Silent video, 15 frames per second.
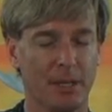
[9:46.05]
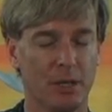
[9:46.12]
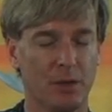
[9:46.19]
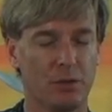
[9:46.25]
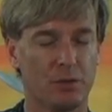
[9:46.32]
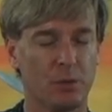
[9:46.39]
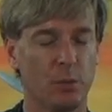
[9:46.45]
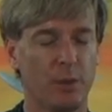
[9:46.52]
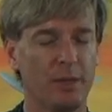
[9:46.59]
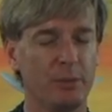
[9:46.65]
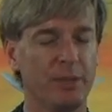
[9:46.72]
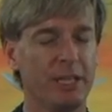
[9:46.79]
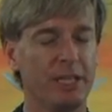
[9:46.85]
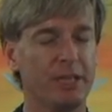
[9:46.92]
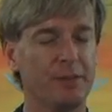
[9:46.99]
So when
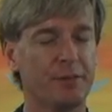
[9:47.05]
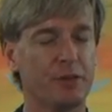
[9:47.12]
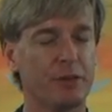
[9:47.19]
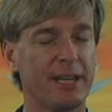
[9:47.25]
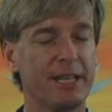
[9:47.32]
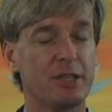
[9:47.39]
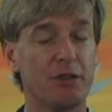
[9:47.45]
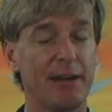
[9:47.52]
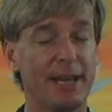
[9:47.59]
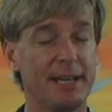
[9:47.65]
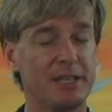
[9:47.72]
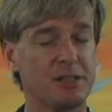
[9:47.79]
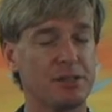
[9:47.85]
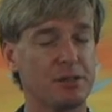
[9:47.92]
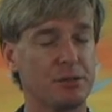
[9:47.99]
we give great
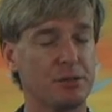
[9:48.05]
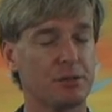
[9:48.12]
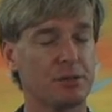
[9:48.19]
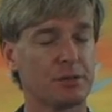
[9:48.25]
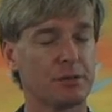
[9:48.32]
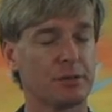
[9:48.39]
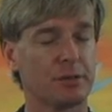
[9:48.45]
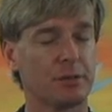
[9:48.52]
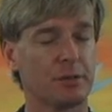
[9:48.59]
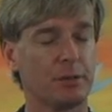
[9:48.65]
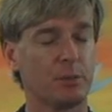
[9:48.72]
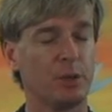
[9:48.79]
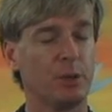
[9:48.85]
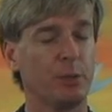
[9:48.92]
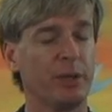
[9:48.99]
gratitude,
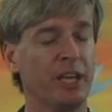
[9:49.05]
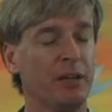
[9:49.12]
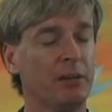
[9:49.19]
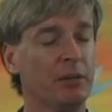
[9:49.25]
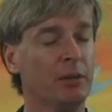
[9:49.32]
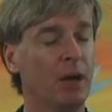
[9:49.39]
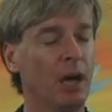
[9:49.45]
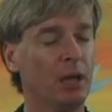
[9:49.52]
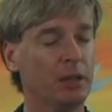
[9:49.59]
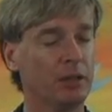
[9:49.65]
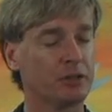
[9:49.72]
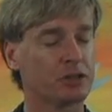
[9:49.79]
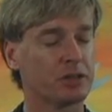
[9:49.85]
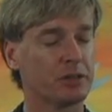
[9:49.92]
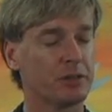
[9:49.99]
when we
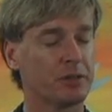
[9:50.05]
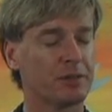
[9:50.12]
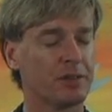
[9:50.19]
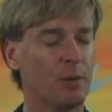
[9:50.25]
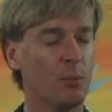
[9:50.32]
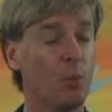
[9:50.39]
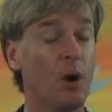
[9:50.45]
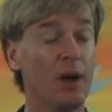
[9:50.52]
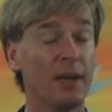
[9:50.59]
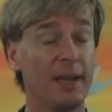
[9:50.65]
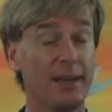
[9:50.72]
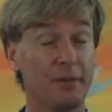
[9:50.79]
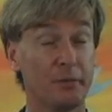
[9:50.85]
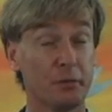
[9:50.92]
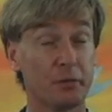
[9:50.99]
acknowledge someone
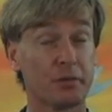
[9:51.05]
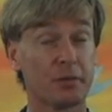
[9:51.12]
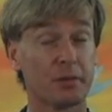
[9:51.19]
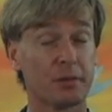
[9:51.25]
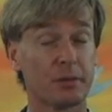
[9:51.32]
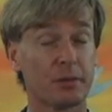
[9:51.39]
else,